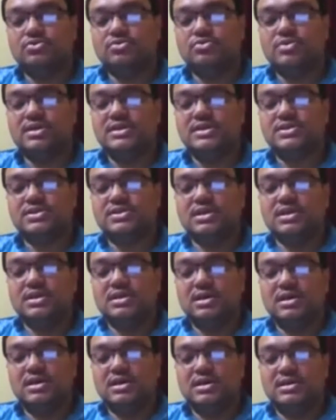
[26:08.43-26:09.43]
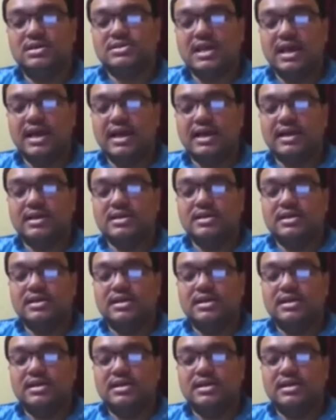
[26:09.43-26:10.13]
to his sack,